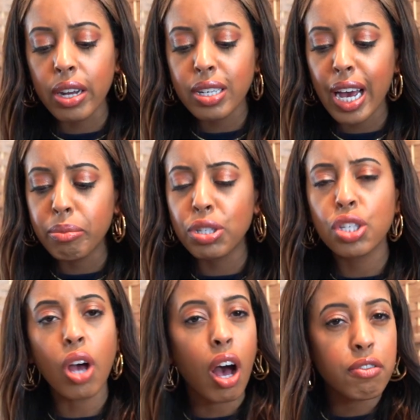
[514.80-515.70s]
of times
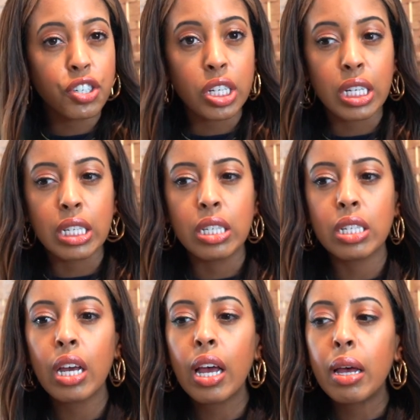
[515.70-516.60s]
soft
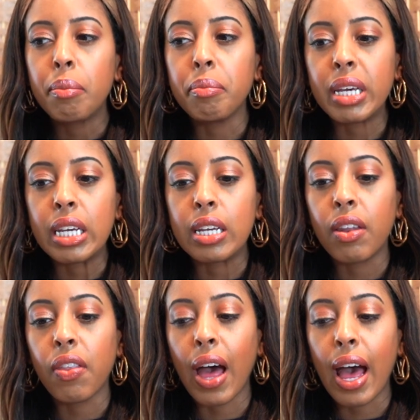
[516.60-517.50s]
jeans
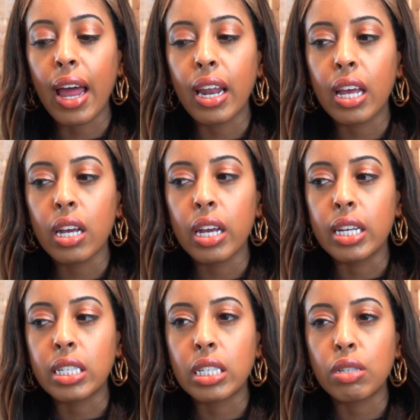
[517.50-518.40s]
mean that
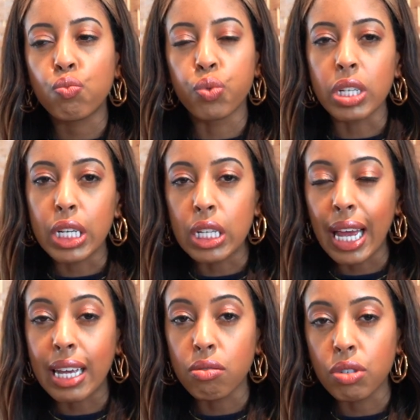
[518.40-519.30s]
it's really
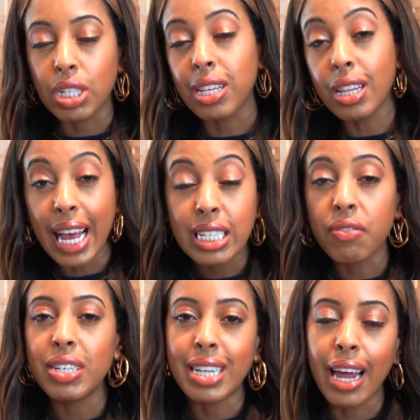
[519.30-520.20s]
like just less of
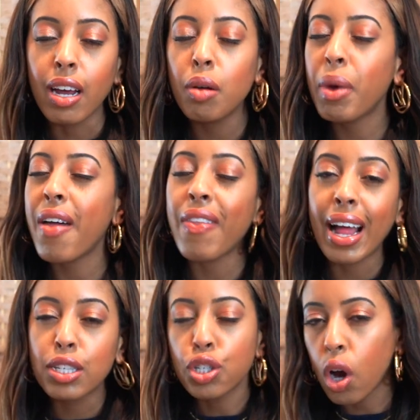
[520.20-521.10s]
a denim, and
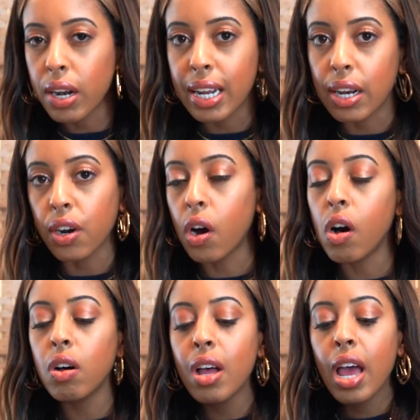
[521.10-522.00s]
that's not it at
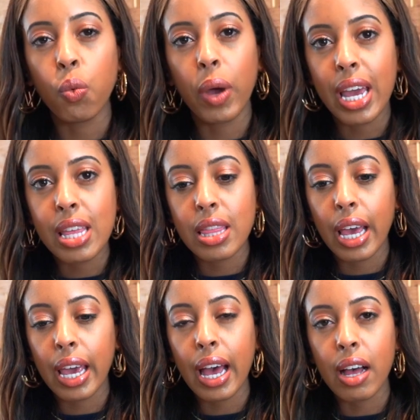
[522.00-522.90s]
all. The way
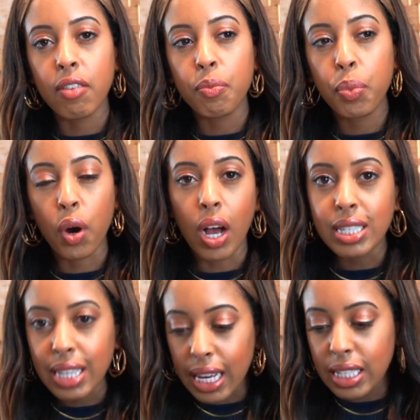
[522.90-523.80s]
they have
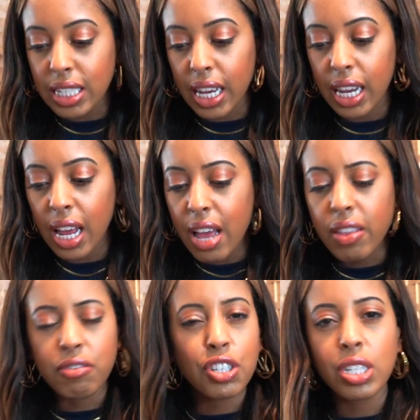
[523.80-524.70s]
processed it,
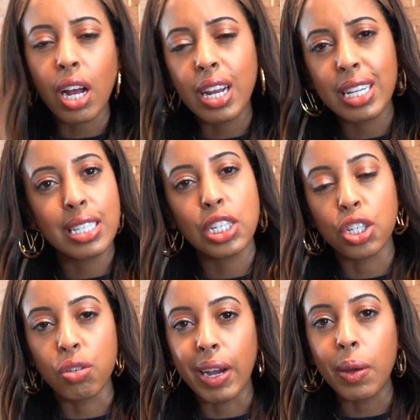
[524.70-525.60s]
they've just done it in such a
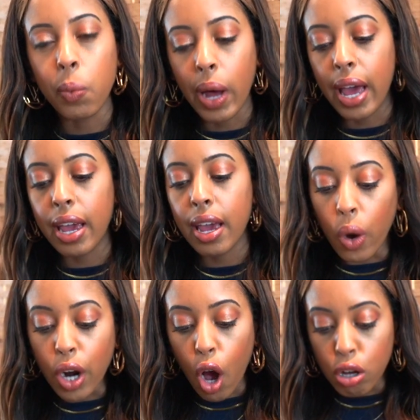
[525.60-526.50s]
great way.
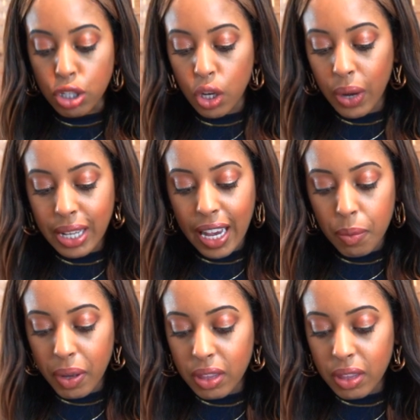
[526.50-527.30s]
What also I like about